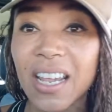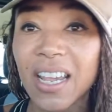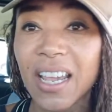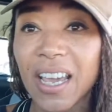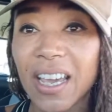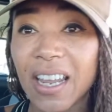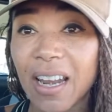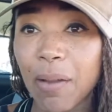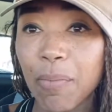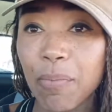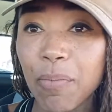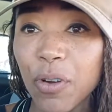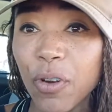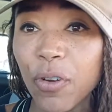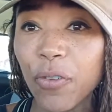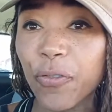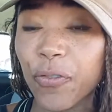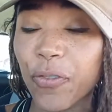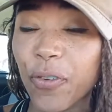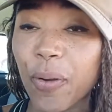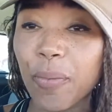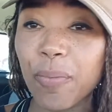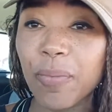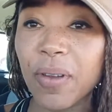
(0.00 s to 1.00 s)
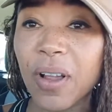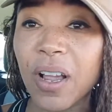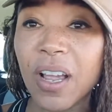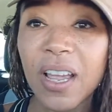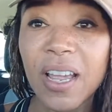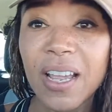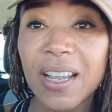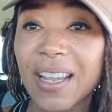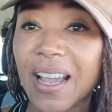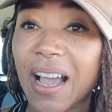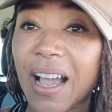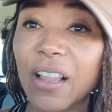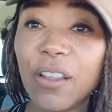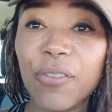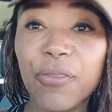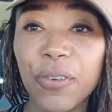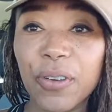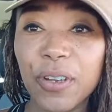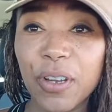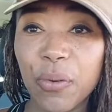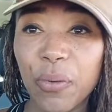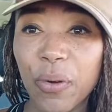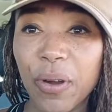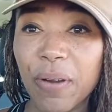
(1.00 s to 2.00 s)
And I moved from
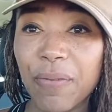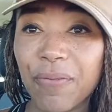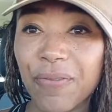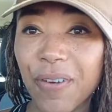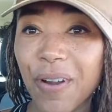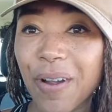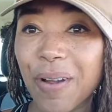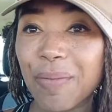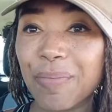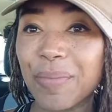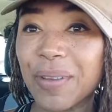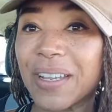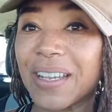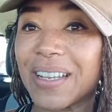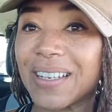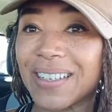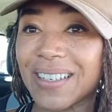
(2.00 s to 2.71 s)
California, where I'm from,